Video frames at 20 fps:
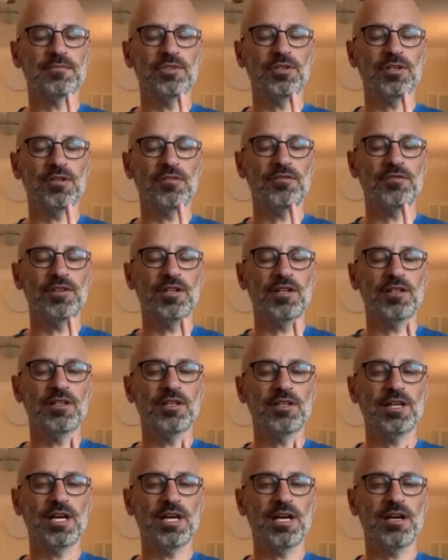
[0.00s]
You can feel
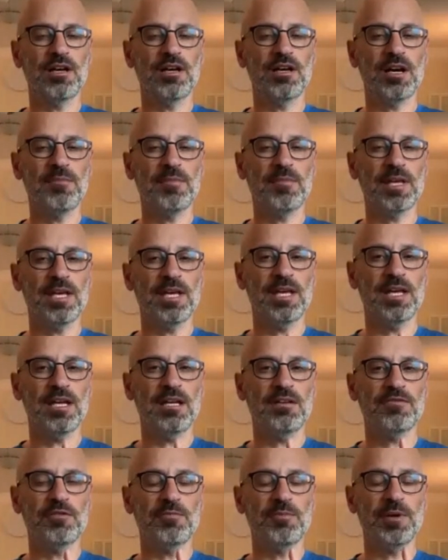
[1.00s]
the air coming in
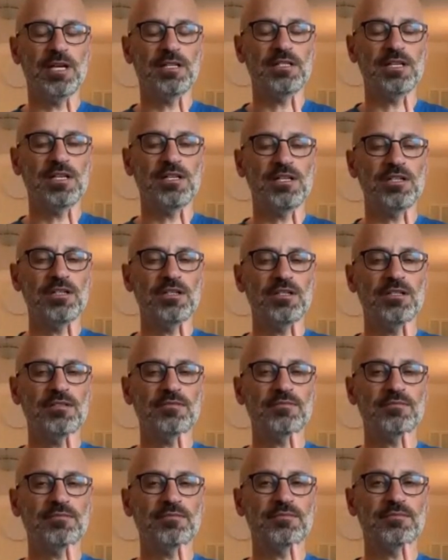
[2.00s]
if you pay attention.
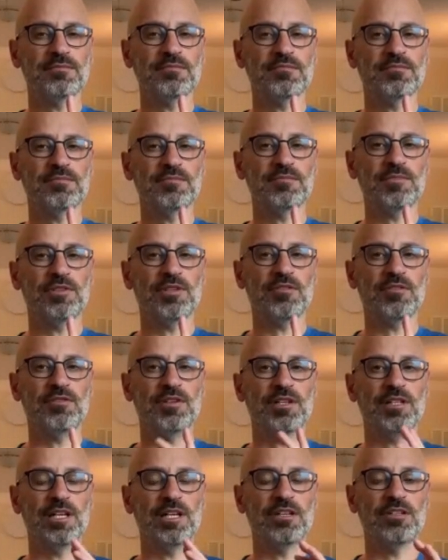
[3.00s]
You can
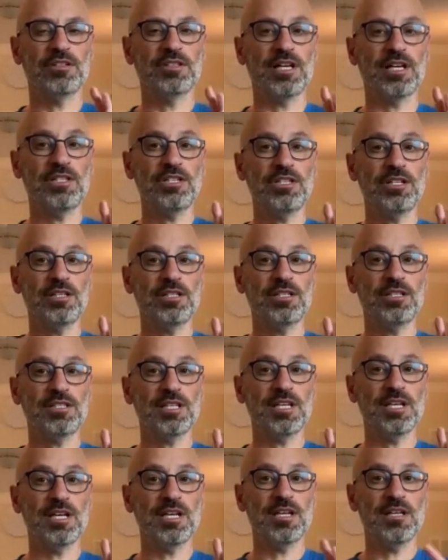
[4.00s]
feel the air touching the
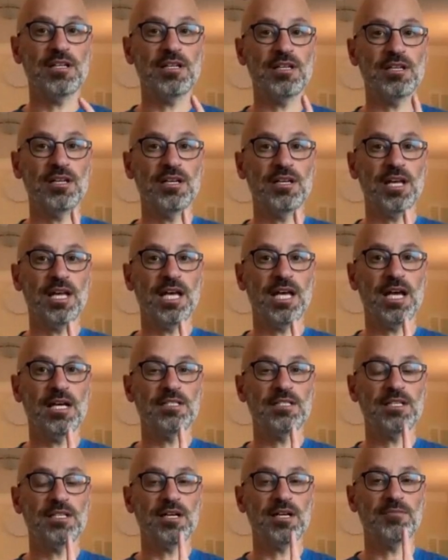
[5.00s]
skin
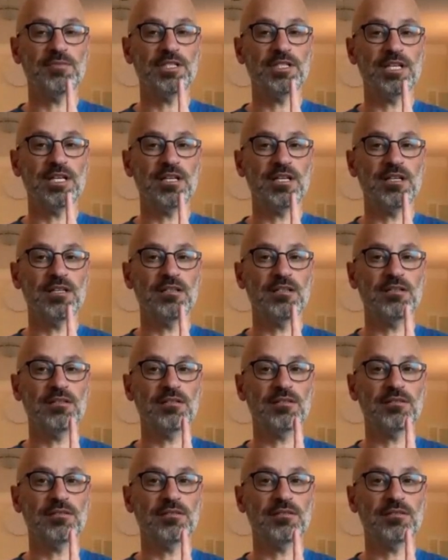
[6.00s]
as it comes in,